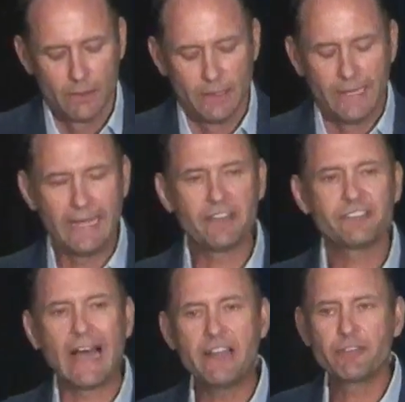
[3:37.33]
And
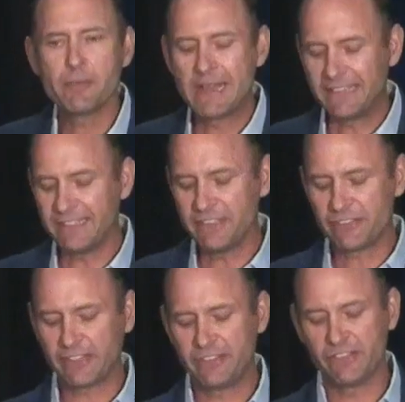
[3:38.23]
aside from the
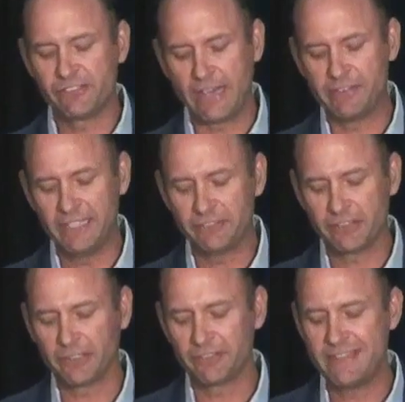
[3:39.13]
1960s and 70s,
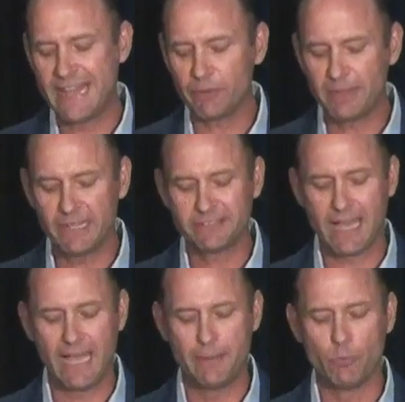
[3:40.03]
there has never been a
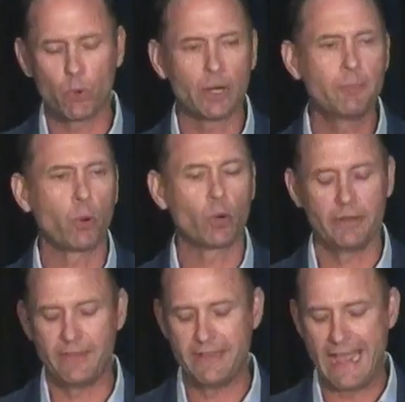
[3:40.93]
time more important
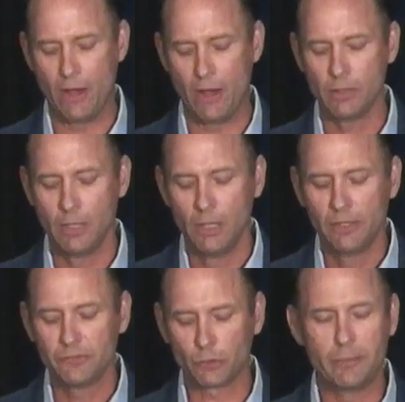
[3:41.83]
than now
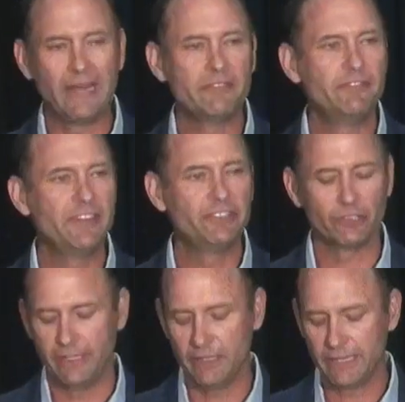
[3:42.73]
to remain
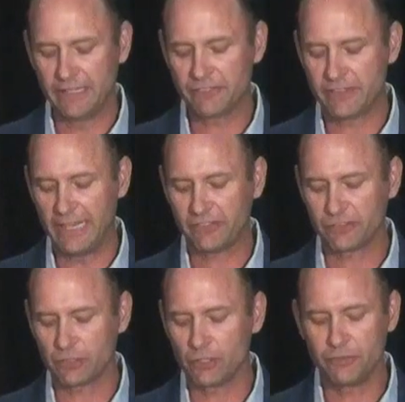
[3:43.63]
vigilant against the
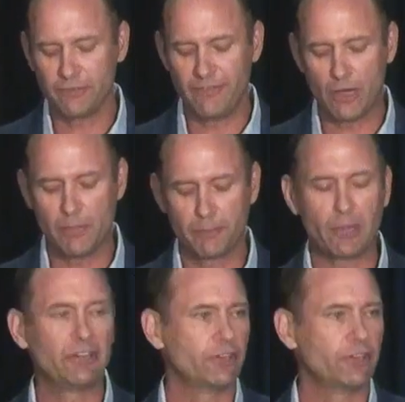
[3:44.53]
external development
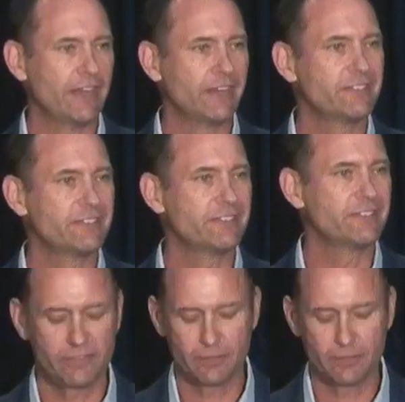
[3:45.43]
pressures that exist.